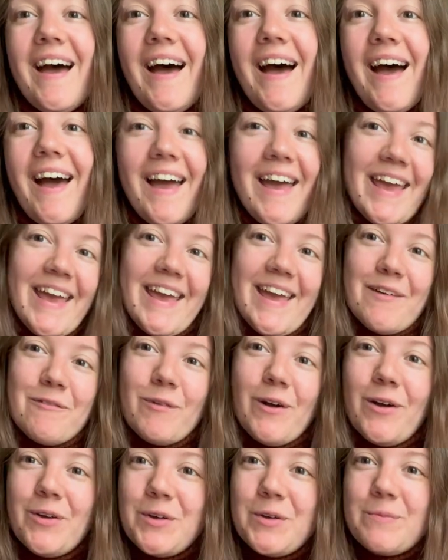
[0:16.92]
Hi,
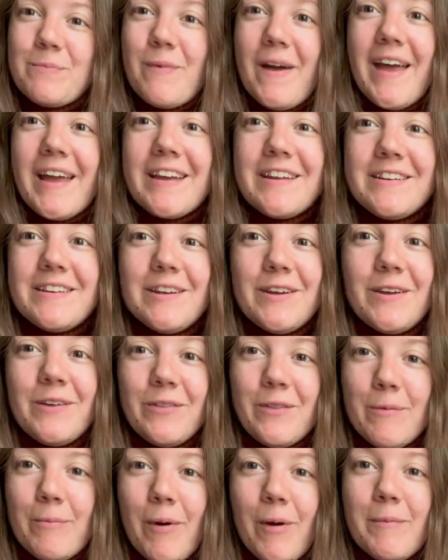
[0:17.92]
welcome back to
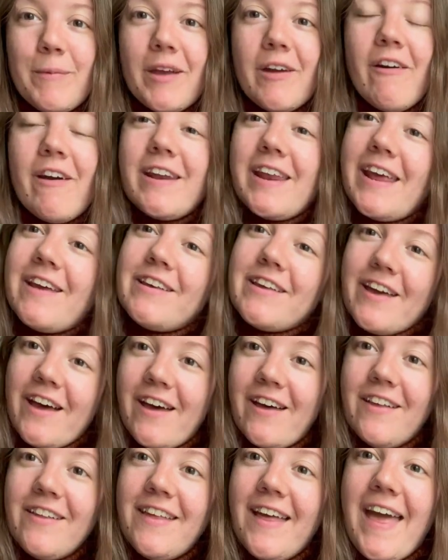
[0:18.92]
the Pomegranate
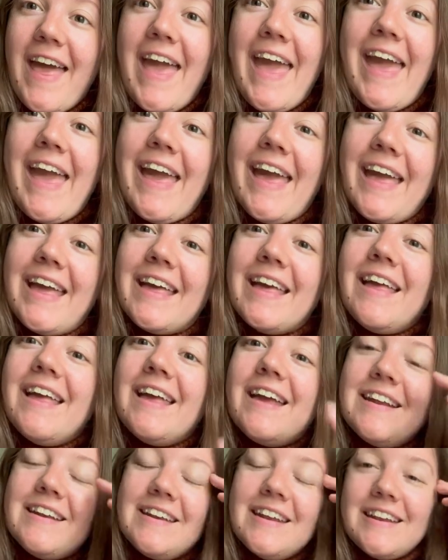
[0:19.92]
Girl, a
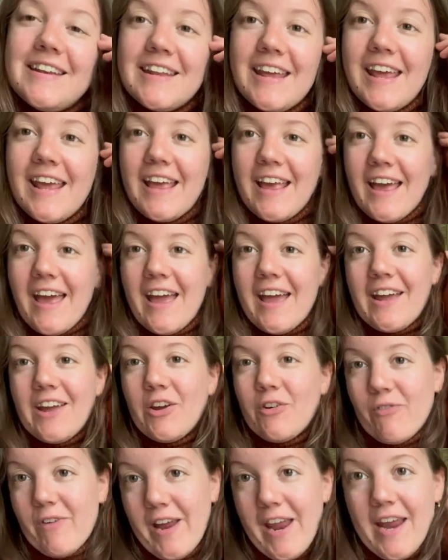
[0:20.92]
knitting
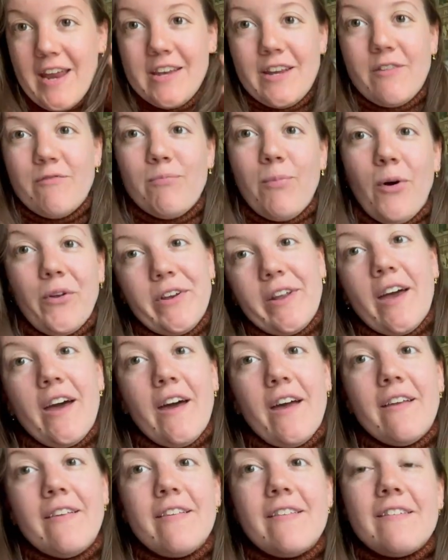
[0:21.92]
and creative
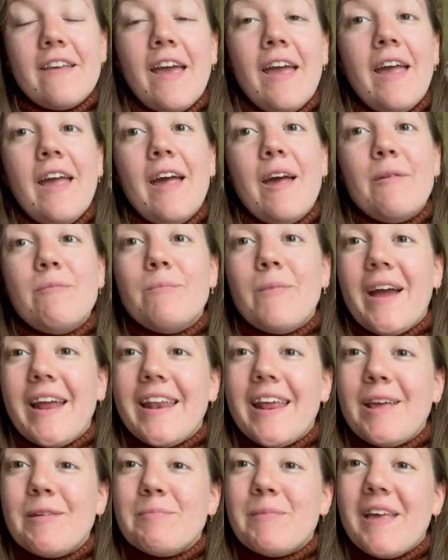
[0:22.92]
podcast. My
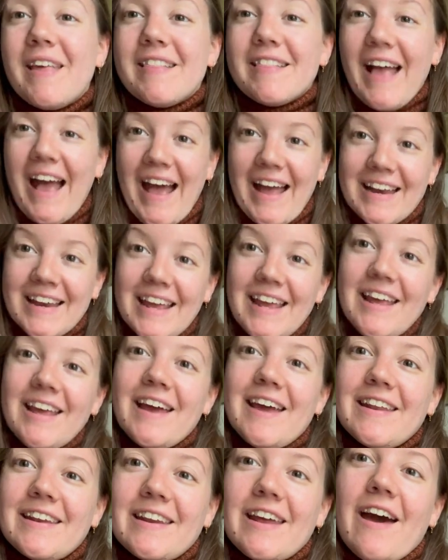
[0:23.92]
name is Annie
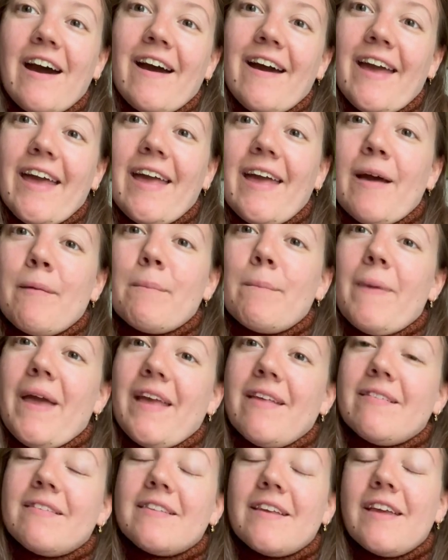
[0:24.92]
and I am
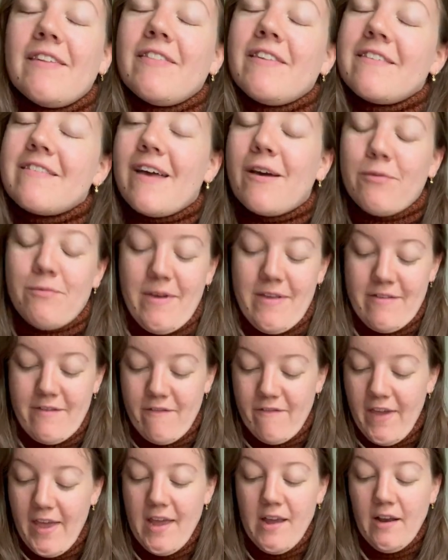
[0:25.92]
based in the southwest
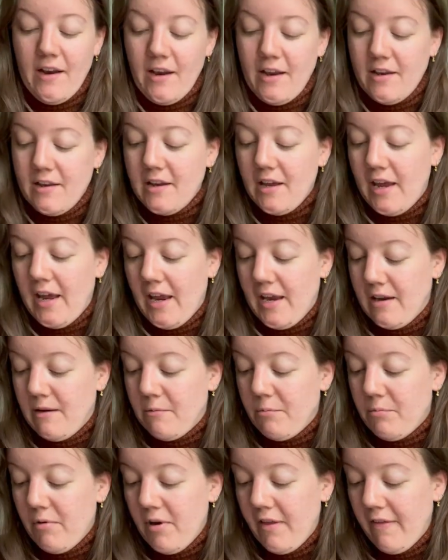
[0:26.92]
of England in
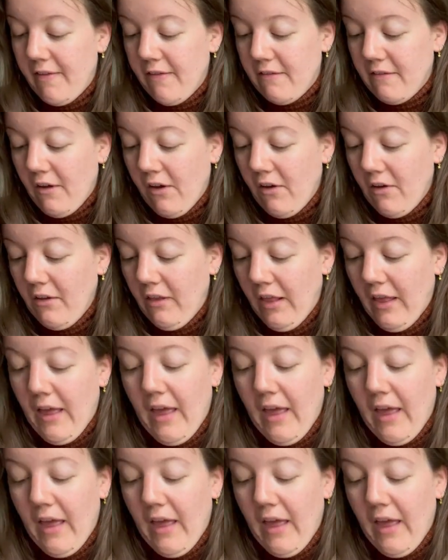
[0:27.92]
Bristol.